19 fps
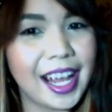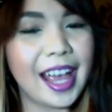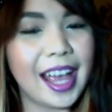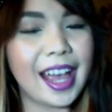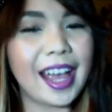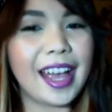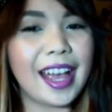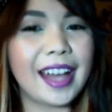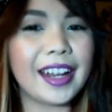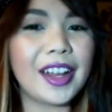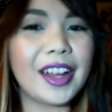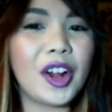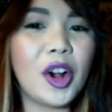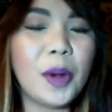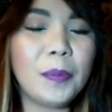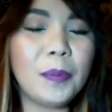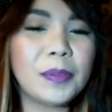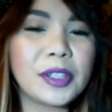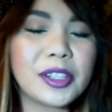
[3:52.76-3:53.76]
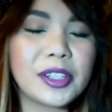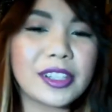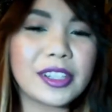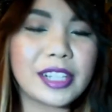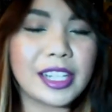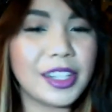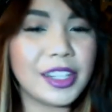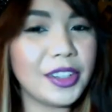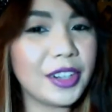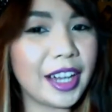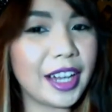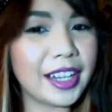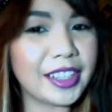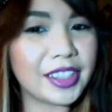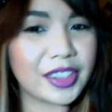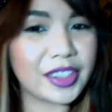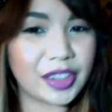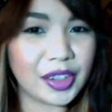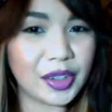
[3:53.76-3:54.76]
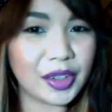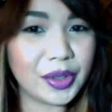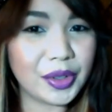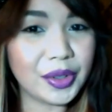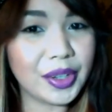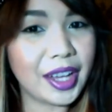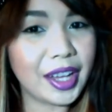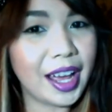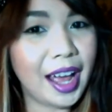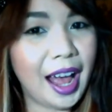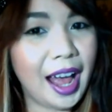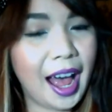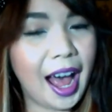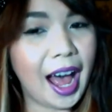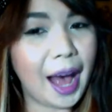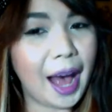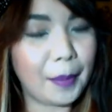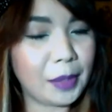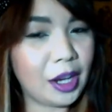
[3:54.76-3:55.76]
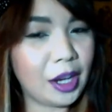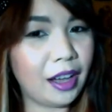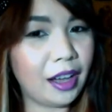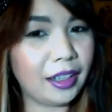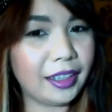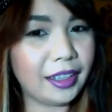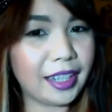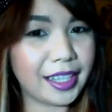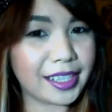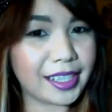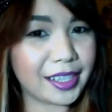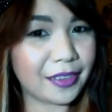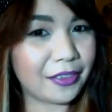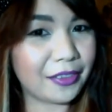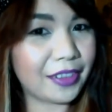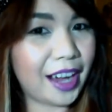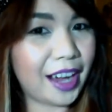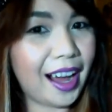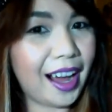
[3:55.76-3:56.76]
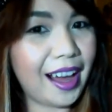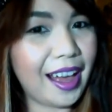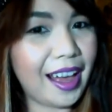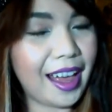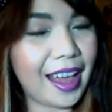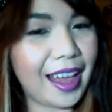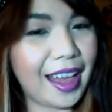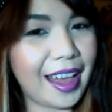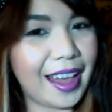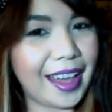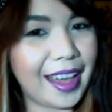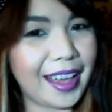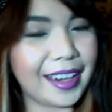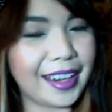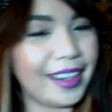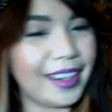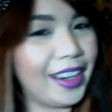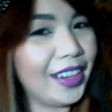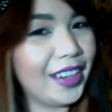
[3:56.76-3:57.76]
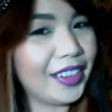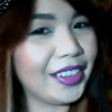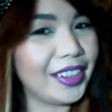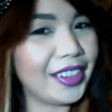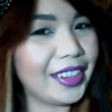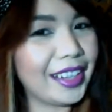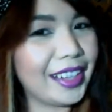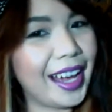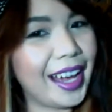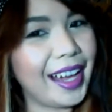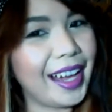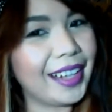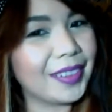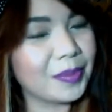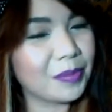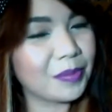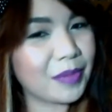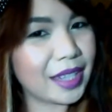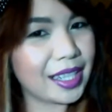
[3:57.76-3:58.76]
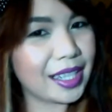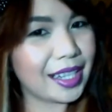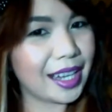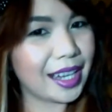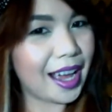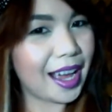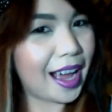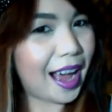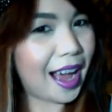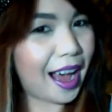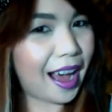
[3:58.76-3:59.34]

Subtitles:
and I hope to see you guys soon. Happy holidays if not, and other than that,